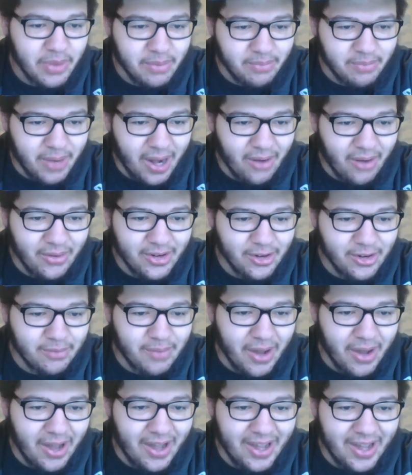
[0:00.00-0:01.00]
bearer
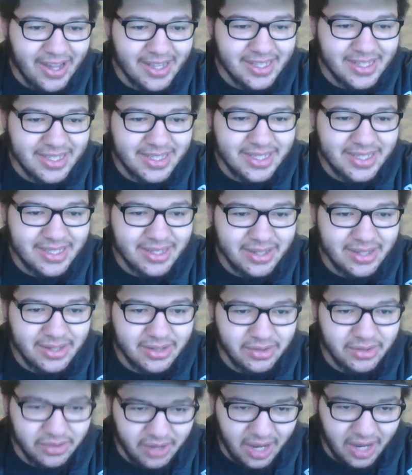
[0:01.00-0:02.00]
bonds,
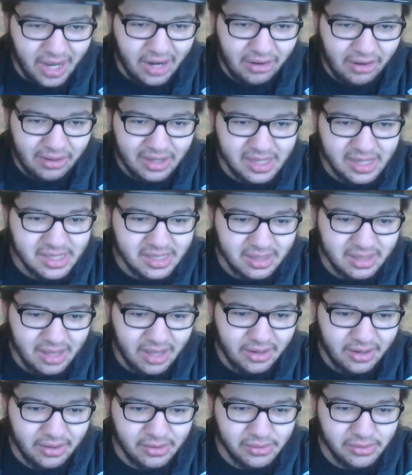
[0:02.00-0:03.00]
diaries,
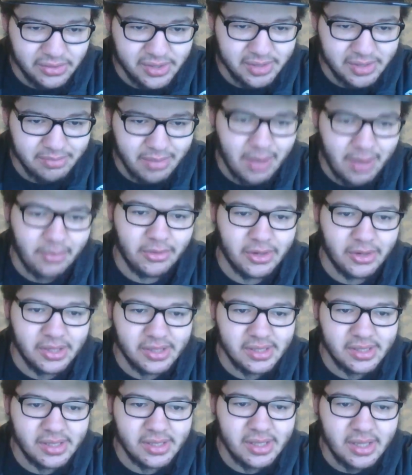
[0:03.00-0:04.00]
letters, memories?